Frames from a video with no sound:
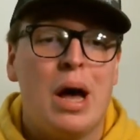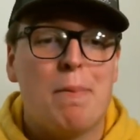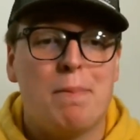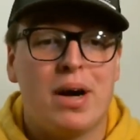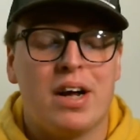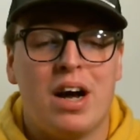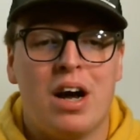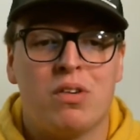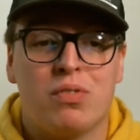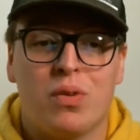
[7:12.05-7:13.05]
But uh,
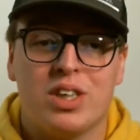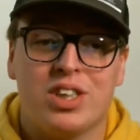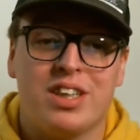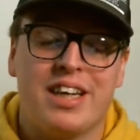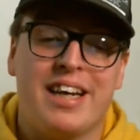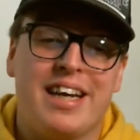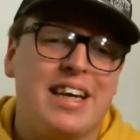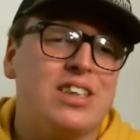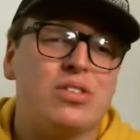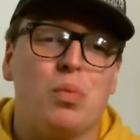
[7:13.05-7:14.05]
unfortunately, he
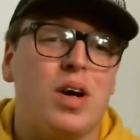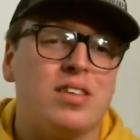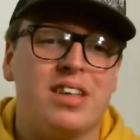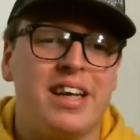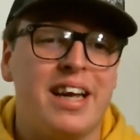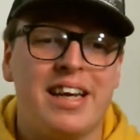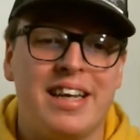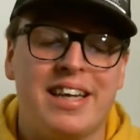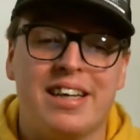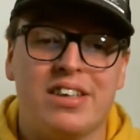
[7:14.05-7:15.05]
just wasn't, and he
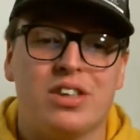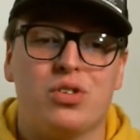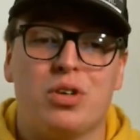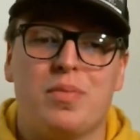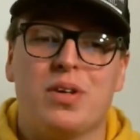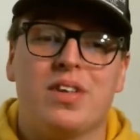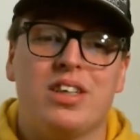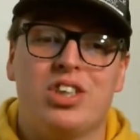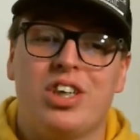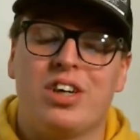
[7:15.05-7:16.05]
didn't contribute
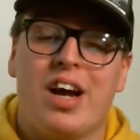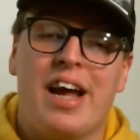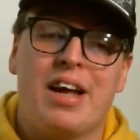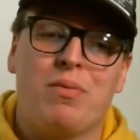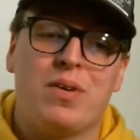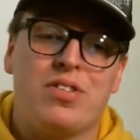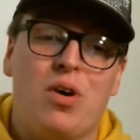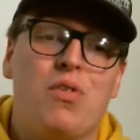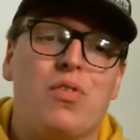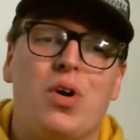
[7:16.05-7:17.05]
this year and was
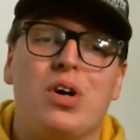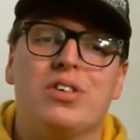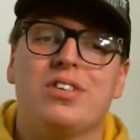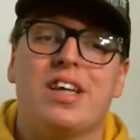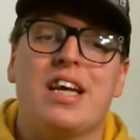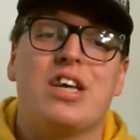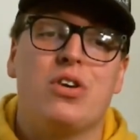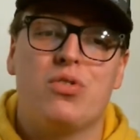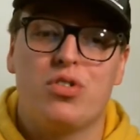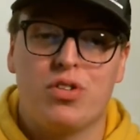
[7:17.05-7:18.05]
overall just a
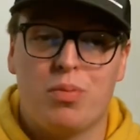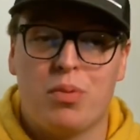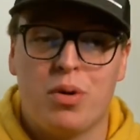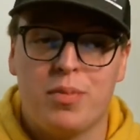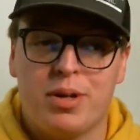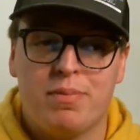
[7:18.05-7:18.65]
huge disappointment.